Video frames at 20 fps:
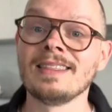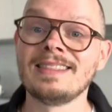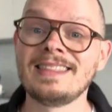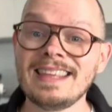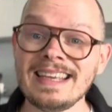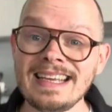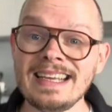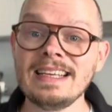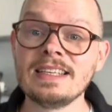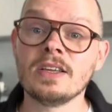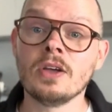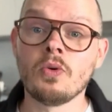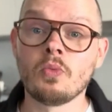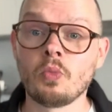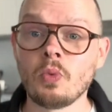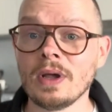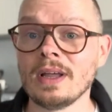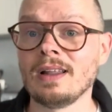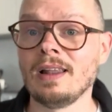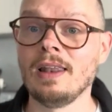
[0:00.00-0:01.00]
These
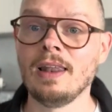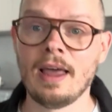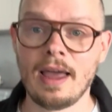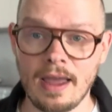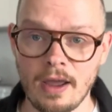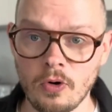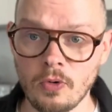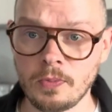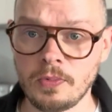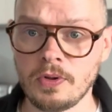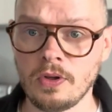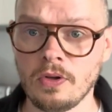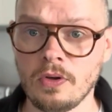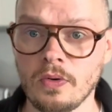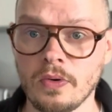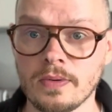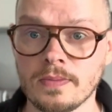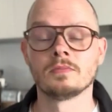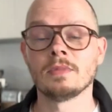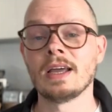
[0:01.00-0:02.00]
will help you.
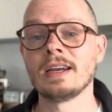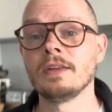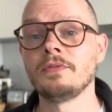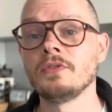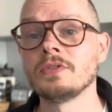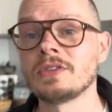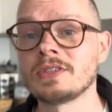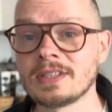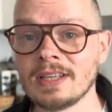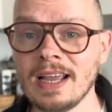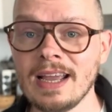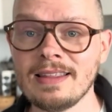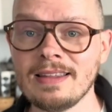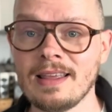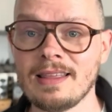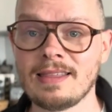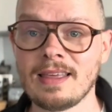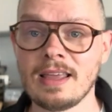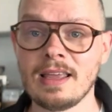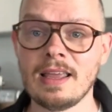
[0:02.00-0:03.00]
And if you're sitting there
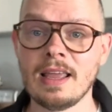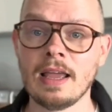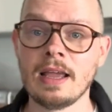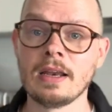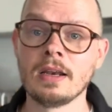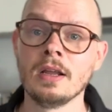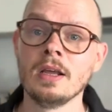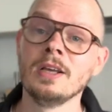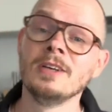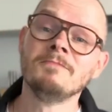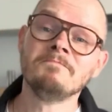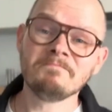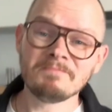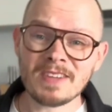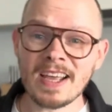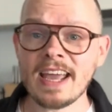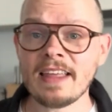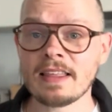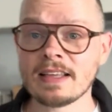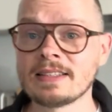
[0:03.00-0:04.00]
thinking,
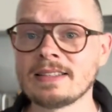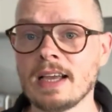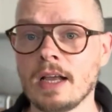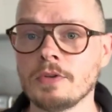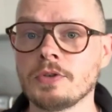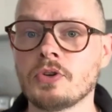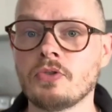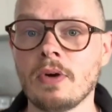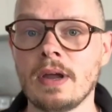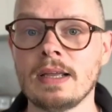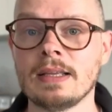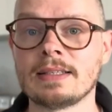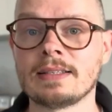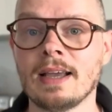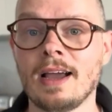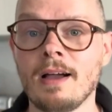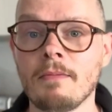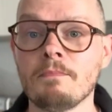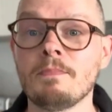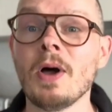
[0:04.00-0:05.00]
yeah, that sounds great,
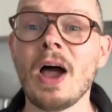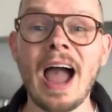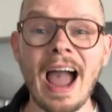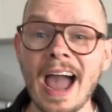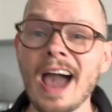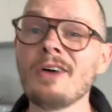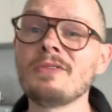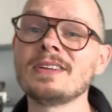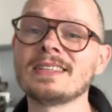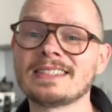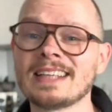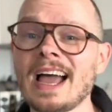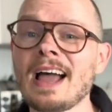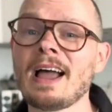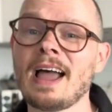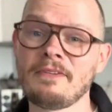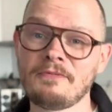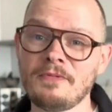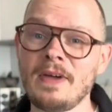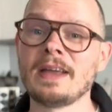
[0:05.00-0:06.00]
Sam, but how does that
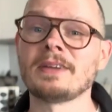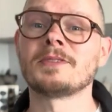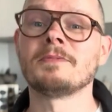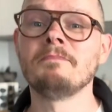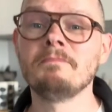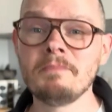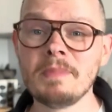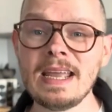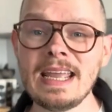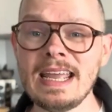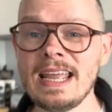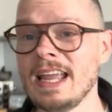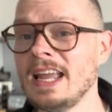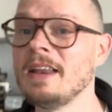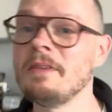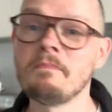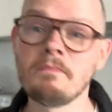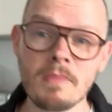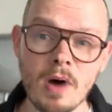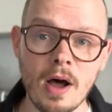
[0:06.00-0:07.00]
affect me
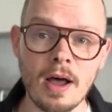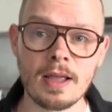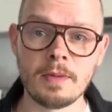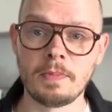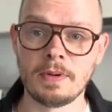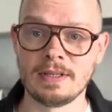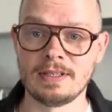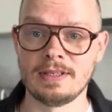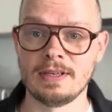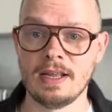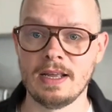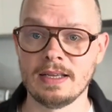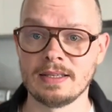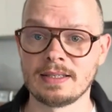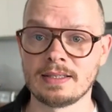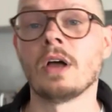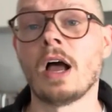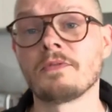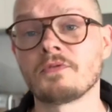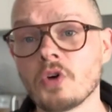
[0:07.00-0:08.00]
in my
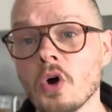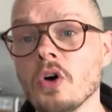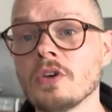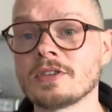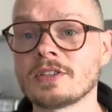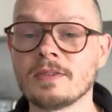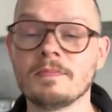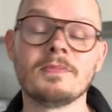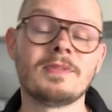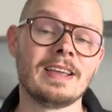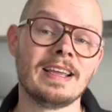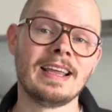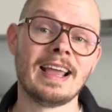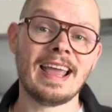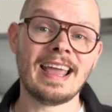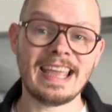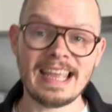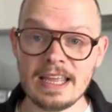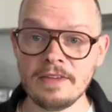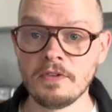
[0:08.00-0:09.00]
business? I've got something
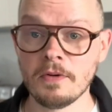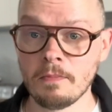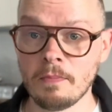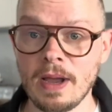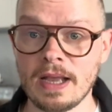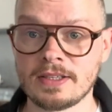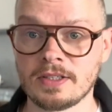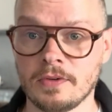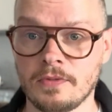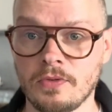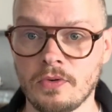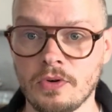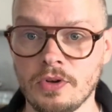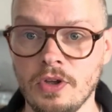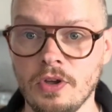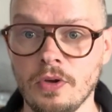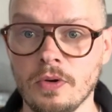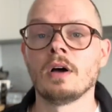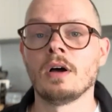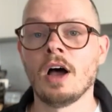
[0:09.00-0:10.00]
even better for you.
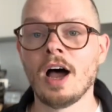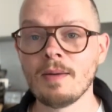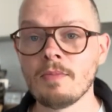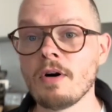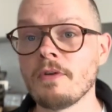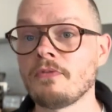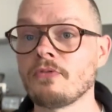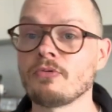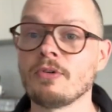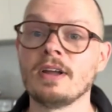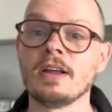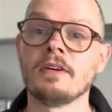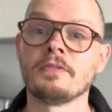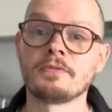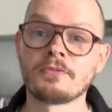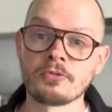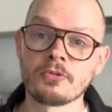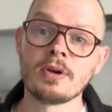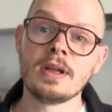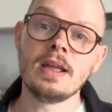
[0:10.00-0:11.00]
I'm offering
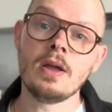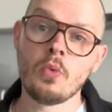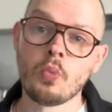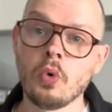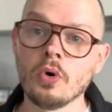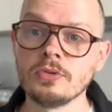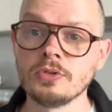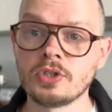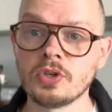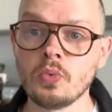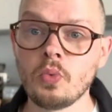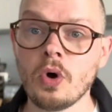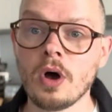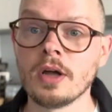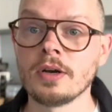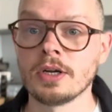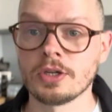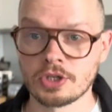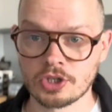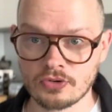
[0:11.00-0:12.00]
free
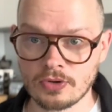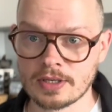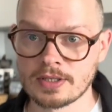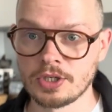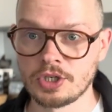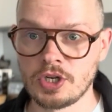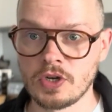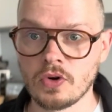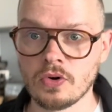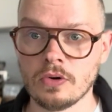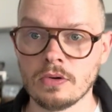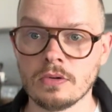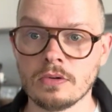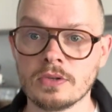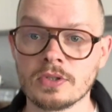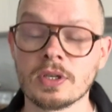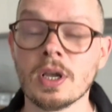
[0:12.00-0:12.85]
one-to-one strategy calls